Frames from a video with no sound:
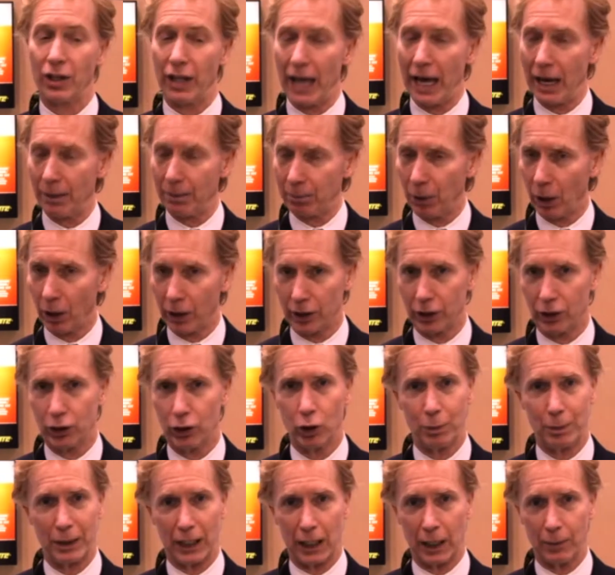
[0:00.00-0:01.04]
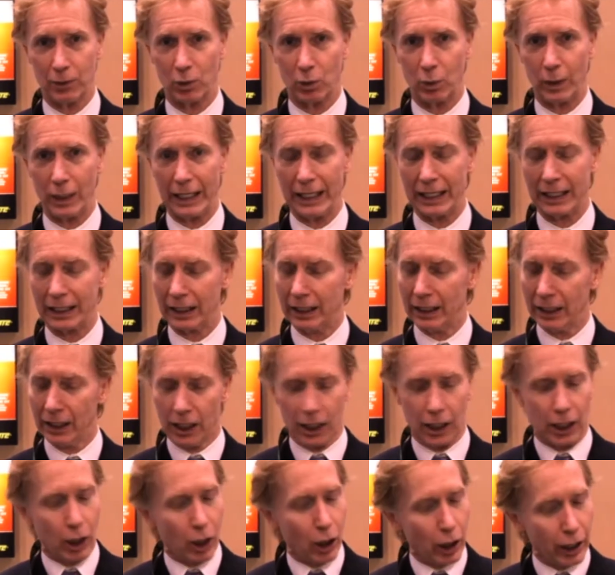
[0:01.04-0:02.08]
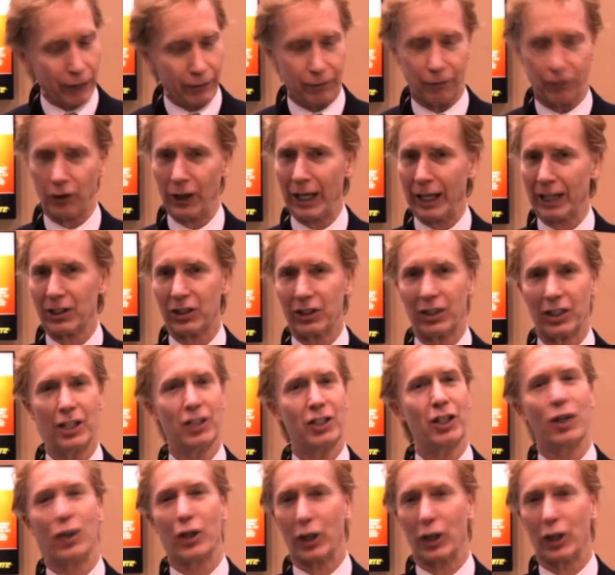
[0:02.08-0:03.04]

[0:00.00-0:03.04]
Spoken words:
That part of the tooth becomes weak. It flexes,